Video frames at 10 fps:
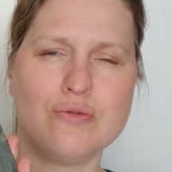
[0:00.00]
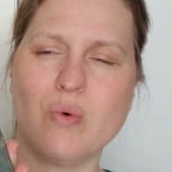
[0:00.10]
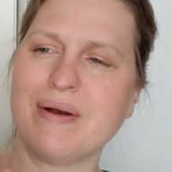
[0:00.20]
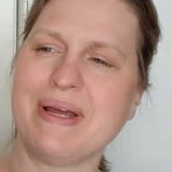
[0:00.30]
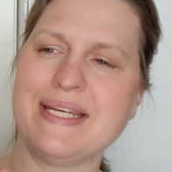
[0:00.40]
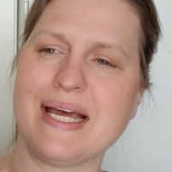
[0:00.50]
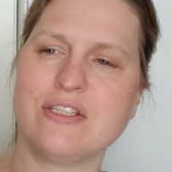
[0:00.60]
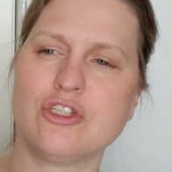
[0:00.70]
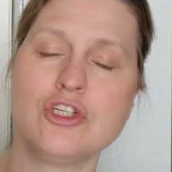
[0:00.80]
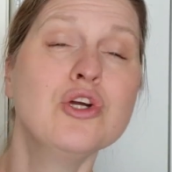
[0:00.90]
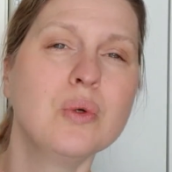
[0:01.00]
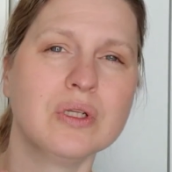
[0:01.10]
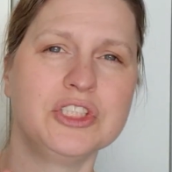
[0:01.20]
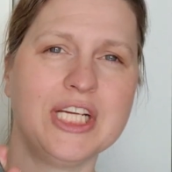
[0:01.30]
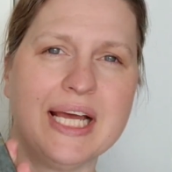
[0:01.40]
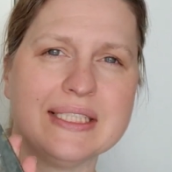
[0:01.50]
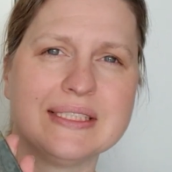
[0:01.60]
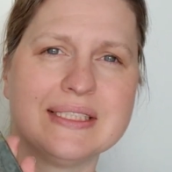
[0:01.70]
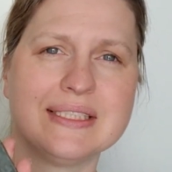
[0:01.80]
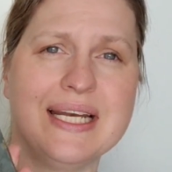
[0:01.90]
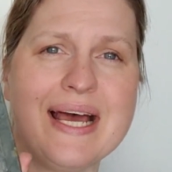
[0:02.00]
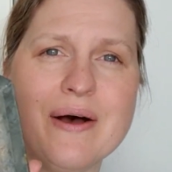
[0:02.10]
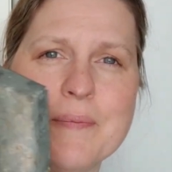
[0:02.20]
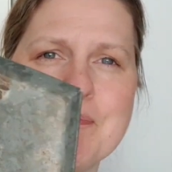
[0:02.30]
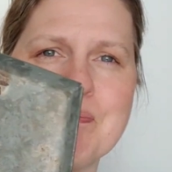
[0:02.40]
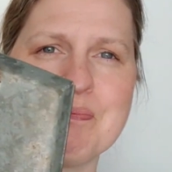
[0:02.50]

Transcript: one of my dad's tool chests. Now,